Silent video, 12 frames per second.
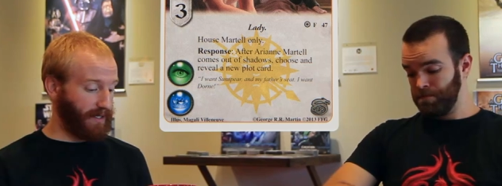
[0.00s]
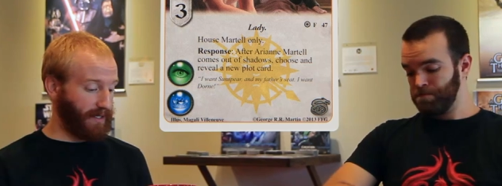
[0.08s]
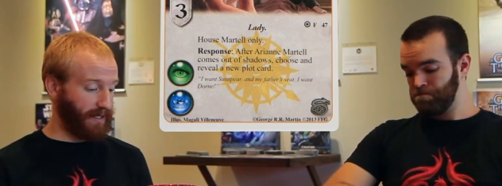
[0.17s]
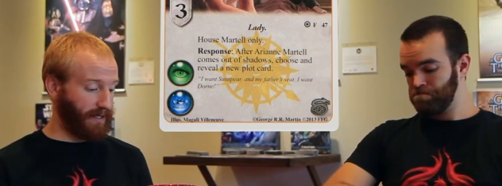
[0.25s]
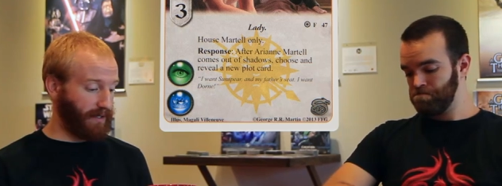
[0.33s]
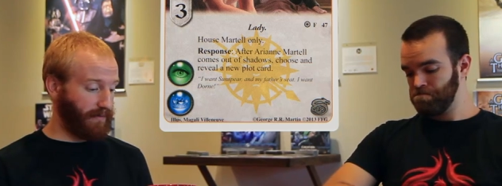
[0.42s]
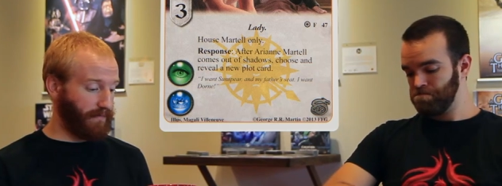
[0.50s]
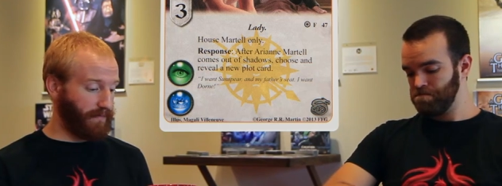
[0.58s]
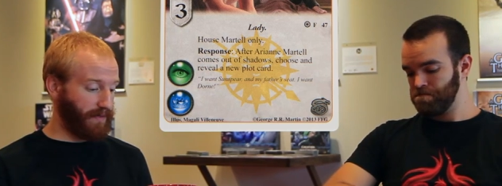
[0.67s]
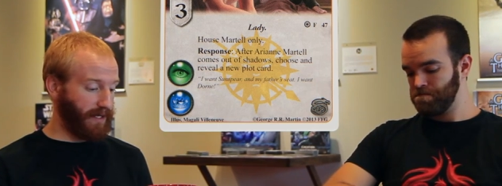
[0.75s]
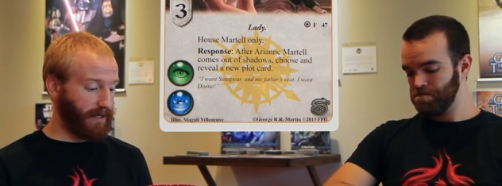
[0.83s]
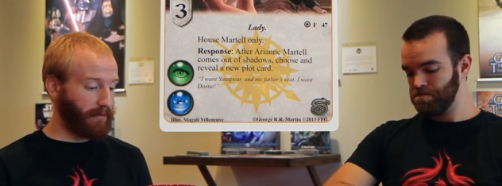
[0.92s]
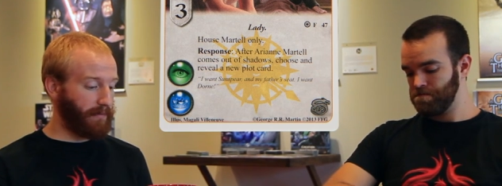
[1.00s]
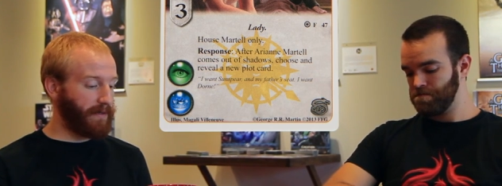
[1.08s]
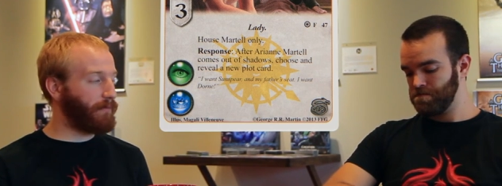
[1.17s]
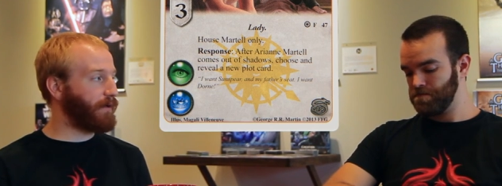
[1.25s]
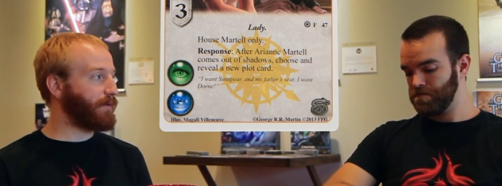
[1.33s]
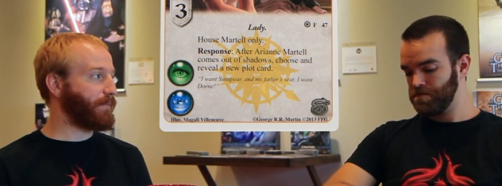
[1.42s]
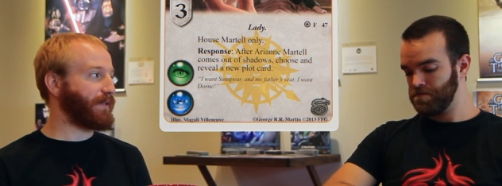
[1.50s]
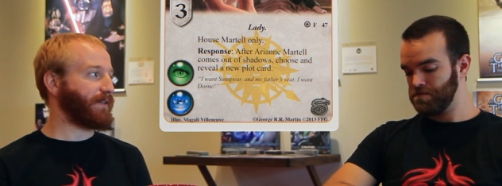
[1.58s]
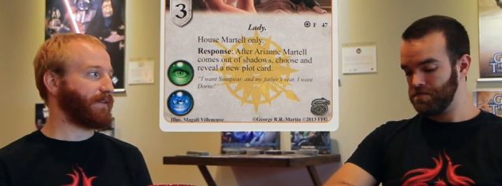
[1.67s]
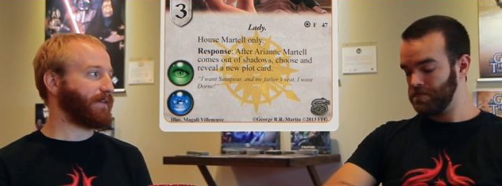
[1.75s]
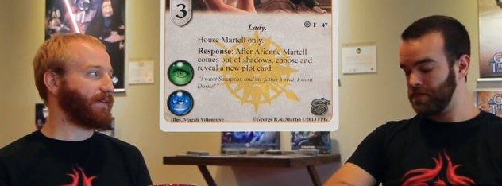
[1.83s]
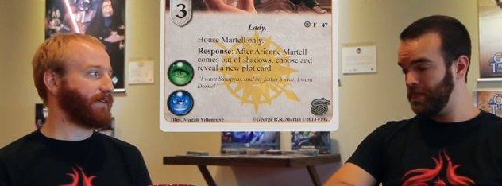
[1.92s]
Speaker 1: uh, there will be one
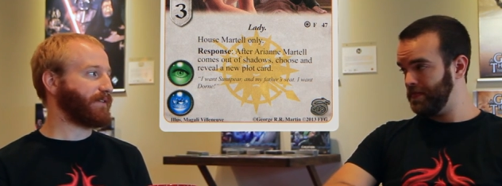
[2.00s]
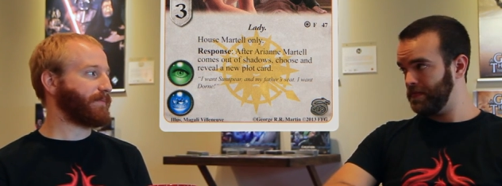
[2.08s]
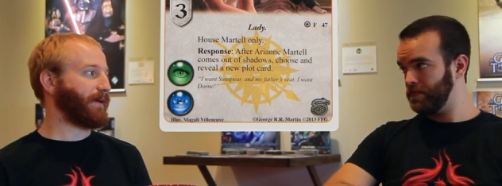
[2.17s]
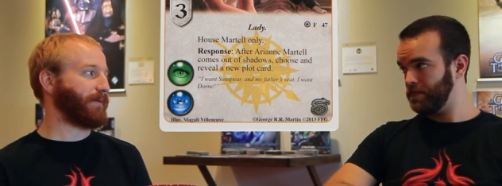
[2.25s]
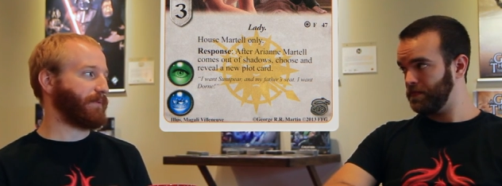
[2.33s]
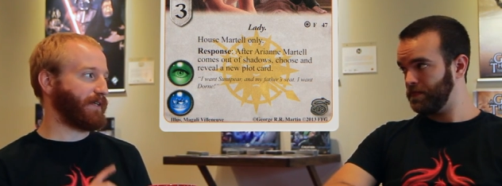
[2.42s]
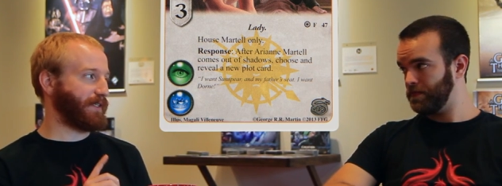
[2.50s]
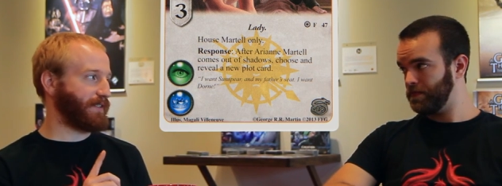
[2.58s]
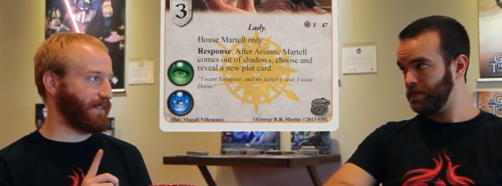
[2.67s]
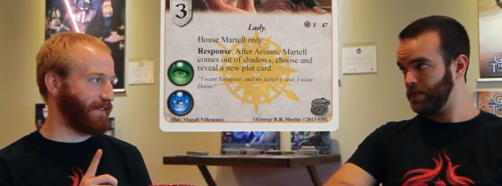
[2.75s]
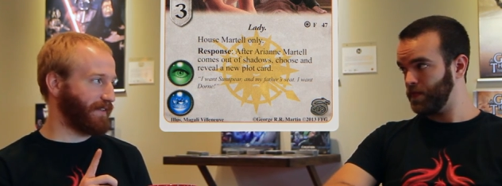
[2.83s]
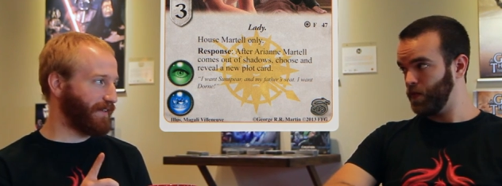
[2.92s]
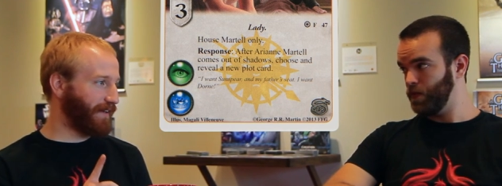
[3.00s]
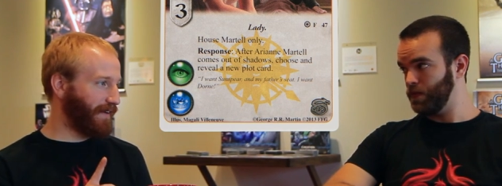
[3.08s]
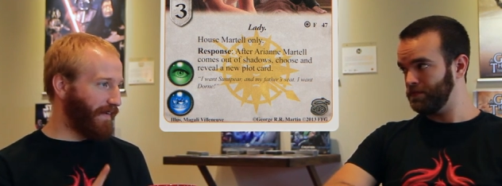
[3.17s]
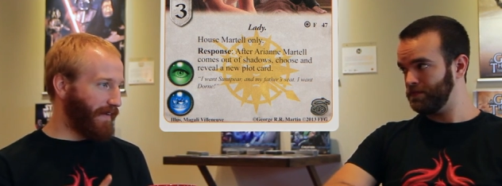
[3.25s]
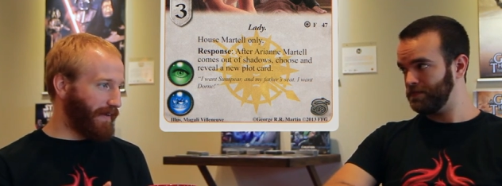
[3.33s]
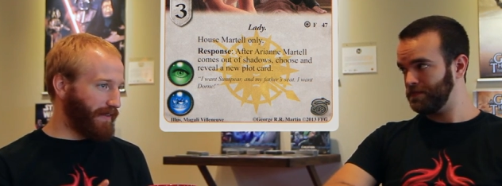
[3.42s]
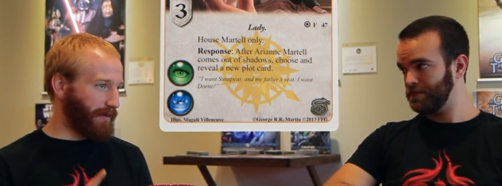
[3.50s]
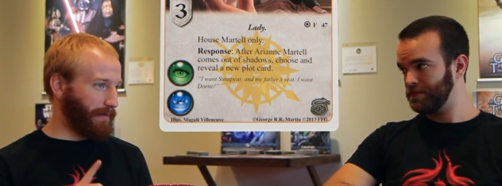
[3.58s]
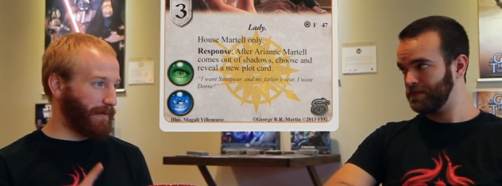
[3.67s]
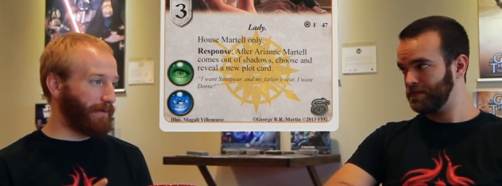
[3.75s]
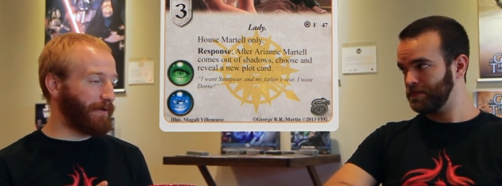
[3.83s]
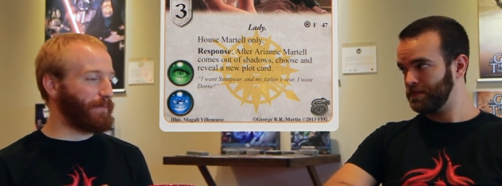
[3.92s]
build. Here's my prediction. Ooh. There will
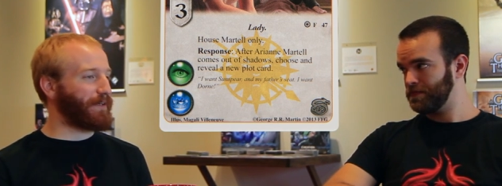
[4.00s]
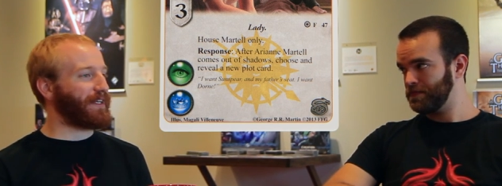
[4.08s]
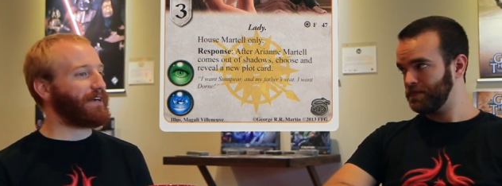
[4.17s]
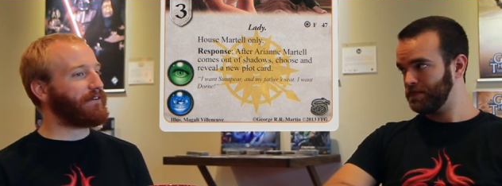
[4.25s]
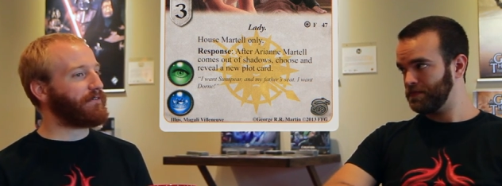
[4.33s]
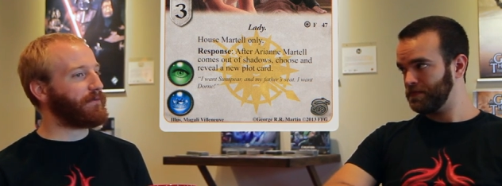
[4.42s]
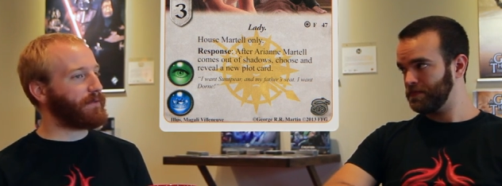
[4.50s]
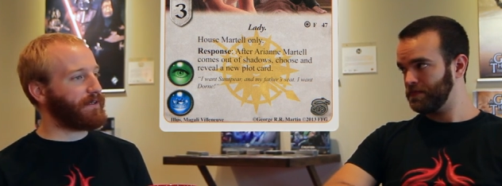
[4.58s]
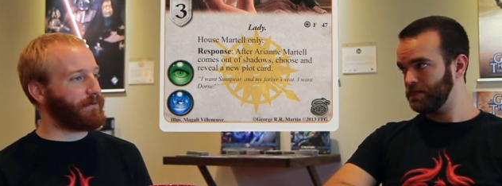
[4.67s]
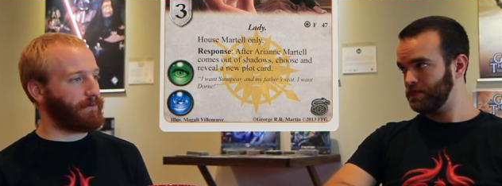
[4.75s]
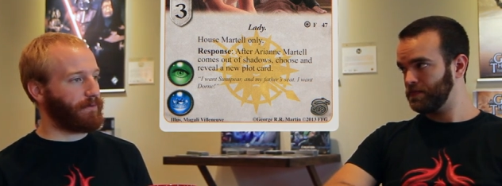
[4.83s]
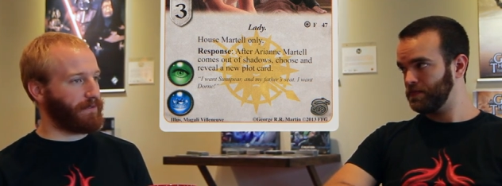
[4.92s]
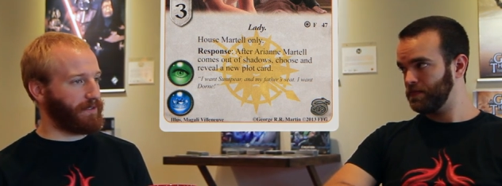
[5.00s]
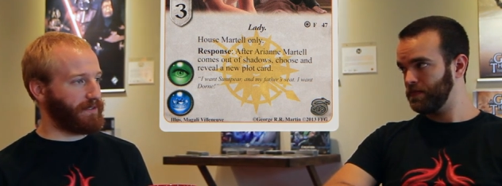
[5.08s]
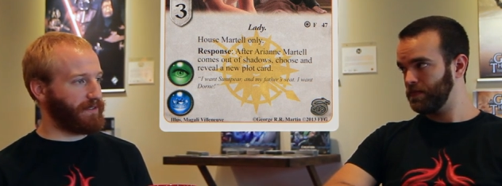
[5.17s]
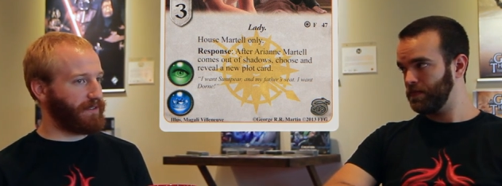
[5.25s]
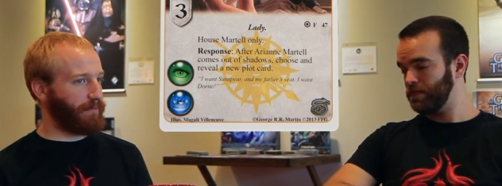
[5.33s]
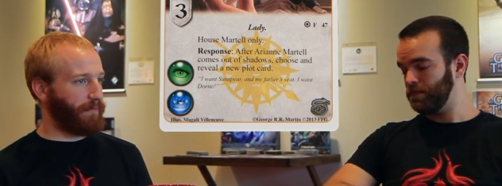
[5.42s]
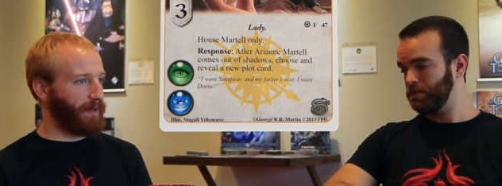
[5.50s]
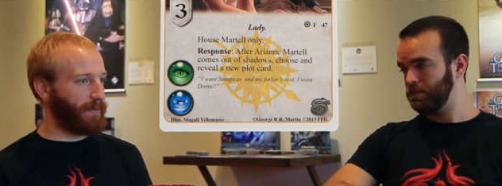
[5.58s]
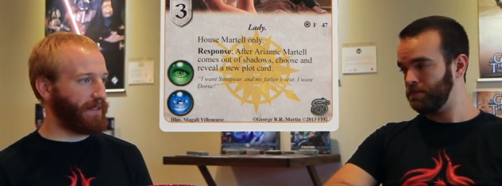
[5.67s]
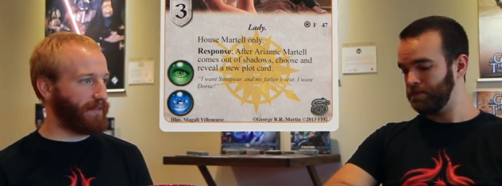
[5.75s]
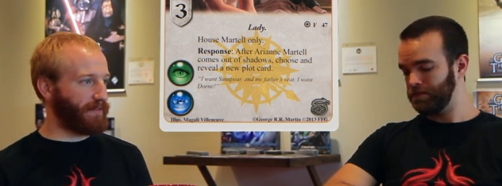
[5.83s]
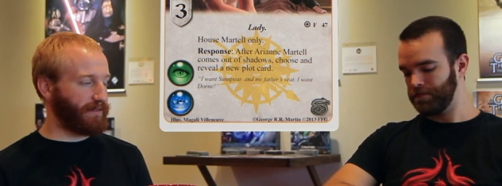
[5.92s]
be one build. I don't know if it'll be at Worlds, mm-hmm. maybe
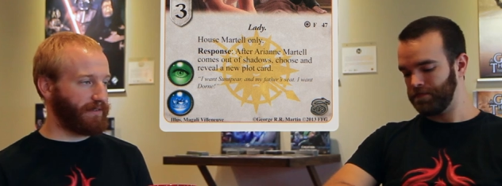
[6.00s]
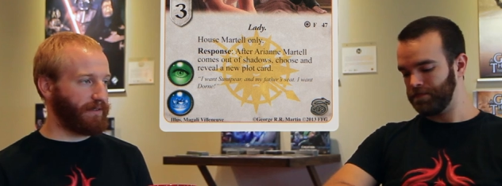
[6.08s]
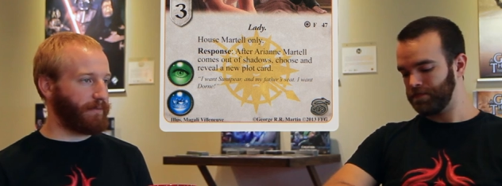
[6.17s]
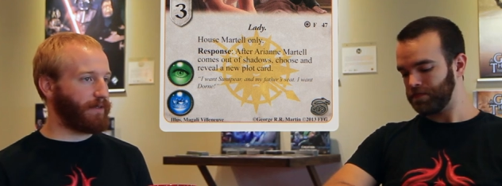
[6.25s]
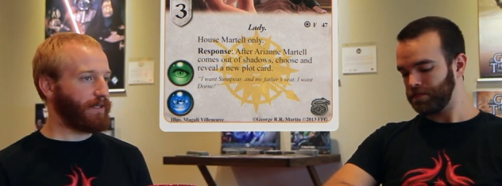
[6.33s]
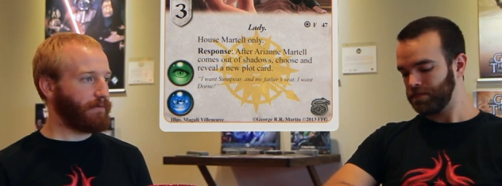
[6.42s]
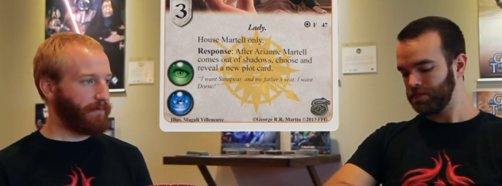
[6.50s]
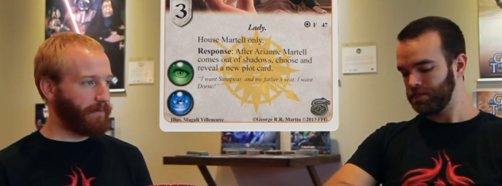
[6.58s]
a little early, but there will